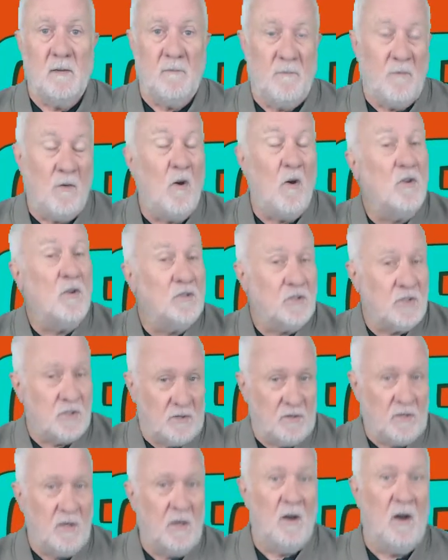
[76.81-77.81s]
version
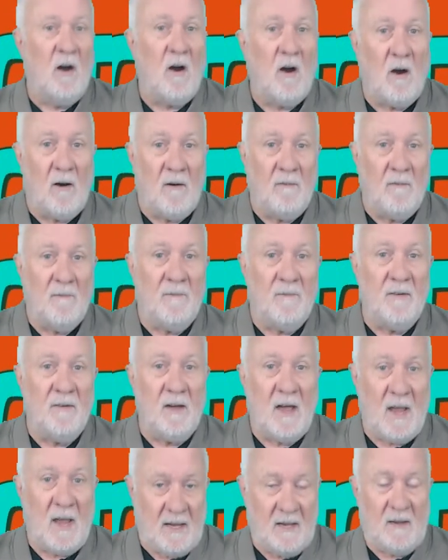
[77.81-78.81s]
of
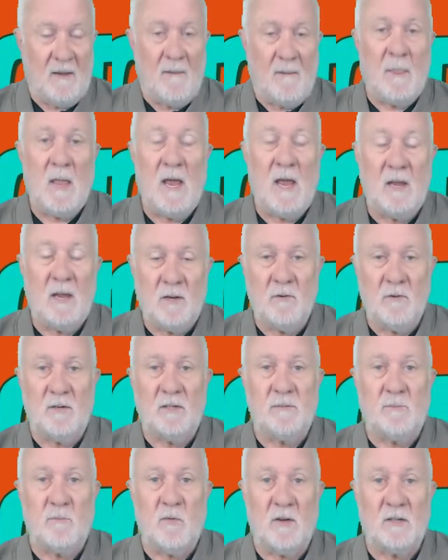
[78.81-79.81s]
anger and how you
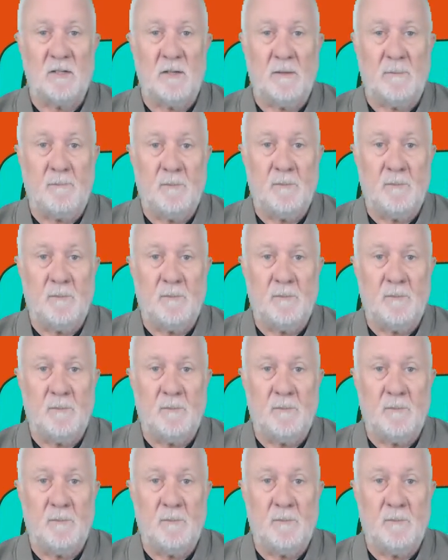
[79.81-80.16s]
express it.